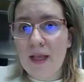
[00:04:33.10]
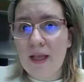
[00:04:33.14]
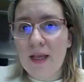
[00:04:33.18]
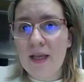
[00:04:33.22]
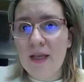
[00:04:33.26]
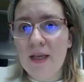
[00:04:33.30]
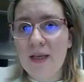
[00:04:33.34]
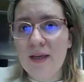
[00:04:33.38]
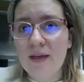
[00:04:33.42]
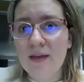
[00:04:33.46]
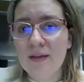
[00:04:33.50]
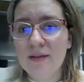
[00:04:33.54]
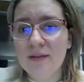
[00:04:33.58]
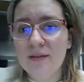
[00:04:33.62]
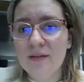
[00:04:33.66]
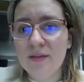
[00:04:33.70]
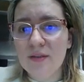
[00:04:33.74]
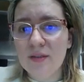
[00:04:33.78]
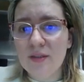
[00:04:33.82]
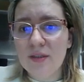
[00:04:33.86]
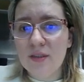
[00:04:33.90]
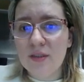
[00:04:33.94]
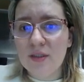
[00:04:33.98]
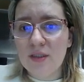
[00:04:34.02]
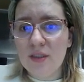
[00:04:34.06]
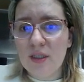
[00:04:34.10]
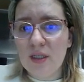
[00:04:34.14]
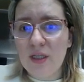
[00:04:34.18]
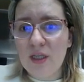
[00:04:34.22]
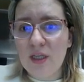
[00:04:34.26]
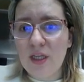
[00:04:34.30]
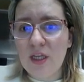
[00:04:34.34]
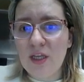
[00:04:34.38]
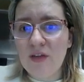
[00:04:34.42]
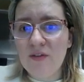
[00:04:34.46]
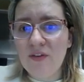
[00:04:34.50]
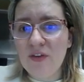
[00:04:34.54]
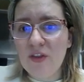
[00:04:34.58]
and
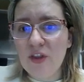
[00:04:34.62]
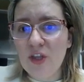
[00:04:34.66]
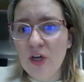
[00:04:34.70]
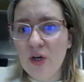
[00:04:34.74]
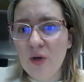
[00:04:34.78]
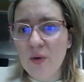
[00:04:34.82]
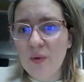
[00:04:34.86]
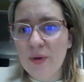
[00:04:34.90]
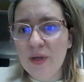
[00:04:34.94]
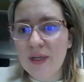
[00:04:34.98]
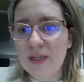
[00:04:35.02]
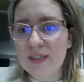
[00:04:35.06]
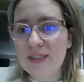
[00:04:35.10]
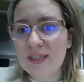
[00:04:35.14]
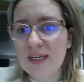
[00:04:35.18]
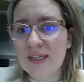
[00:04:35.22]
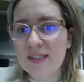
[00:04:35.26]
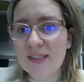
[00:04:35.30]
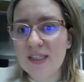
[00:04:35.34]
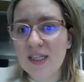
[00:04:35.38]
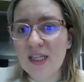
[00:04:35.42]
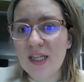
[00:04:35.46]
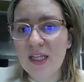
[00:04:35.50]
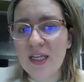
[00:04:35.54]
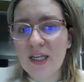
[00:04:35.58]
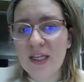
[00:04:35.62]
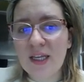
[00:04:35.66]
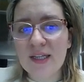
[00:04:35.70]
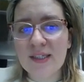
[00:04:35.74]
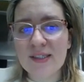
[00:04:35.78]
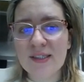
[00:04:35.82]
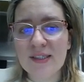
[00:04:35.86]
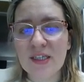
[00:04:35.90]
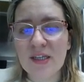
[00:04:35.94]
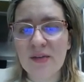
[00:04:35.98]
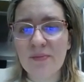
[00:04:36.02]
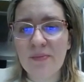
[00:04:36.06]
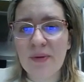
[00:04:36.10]
even though it's as clean
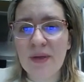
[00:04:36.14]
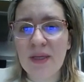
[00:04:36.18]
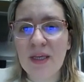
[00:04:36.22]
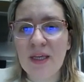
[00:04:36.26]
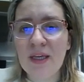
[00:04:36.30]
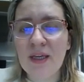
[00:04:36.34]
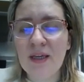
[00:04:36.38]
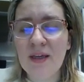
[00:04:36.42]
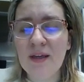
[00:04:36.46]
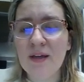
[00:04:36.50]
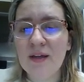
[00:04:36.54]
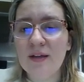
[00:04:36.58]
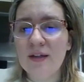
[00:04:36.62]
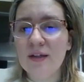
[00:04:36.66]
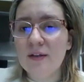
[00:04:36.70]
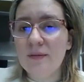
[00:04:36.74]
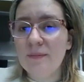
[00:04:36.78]
as could be,